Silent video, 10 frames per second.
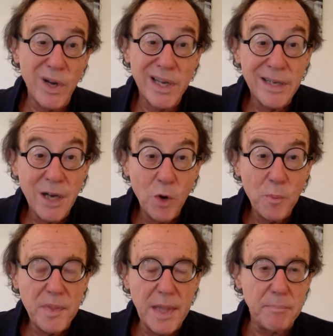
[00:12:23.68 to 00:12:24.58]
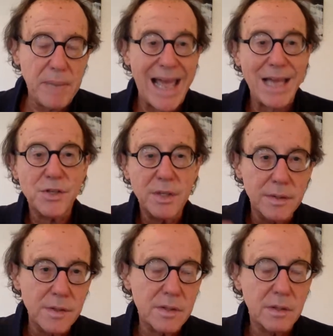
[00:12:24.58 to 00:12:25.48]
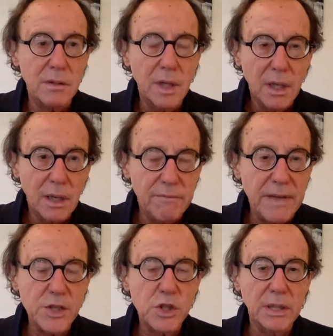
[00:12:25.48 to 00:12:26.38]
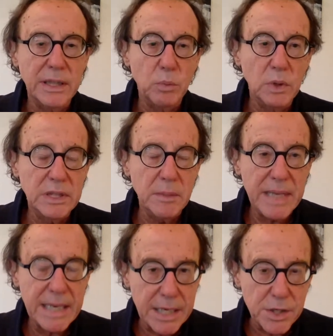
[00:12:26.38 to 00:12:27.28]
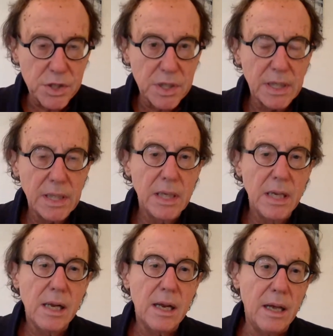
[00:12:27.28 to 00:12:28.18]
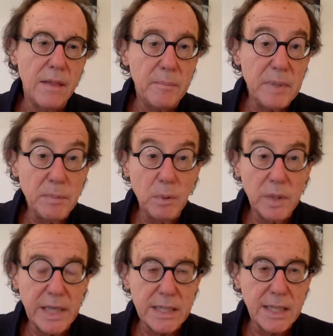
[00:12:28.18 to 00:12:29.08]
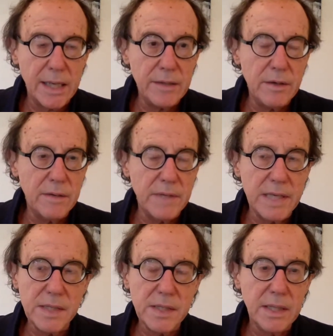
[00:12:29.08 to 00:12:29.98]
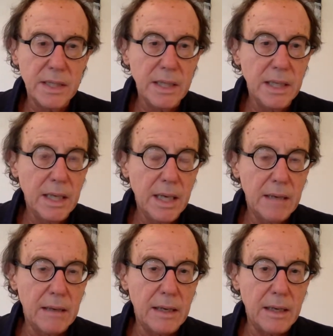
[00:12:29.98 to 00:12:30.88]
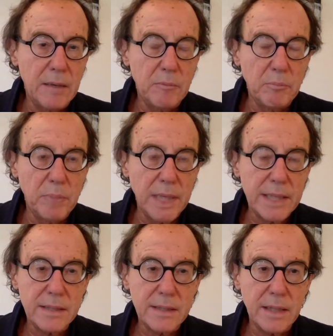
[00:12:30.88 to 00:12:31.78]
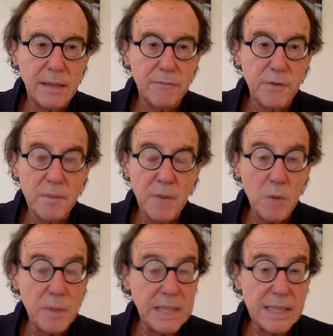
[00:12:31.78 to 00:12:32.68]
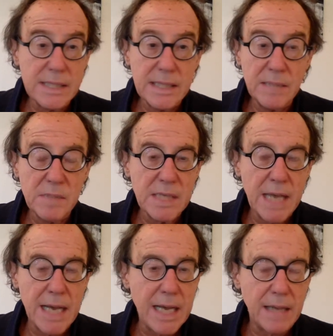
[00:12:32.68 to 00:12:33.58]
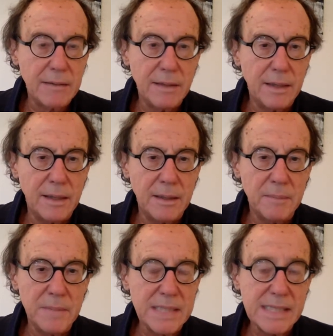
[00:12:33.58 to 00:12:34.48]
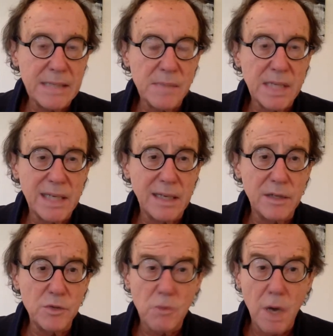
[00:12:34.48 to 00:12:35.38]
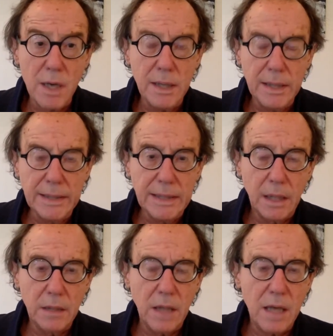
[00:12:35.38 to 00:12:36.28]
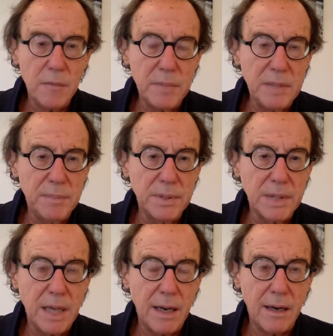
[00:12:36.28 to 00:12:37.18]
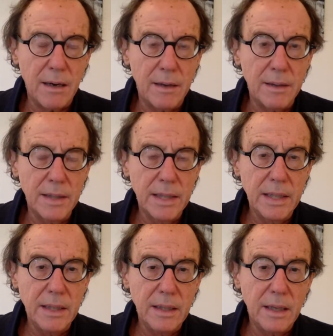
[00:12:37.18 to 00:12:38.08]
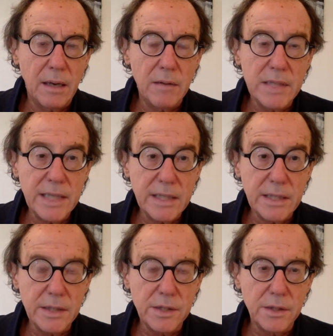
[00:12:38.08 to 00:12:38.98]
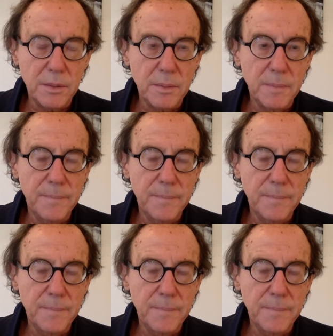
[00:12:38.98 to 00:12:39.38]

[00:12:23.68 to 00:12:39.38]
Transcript: One can hope that passions eventually will diminish and that people will get tired of this. But for the moment, it seems not. It seems like a drug a lot of people are addicted to.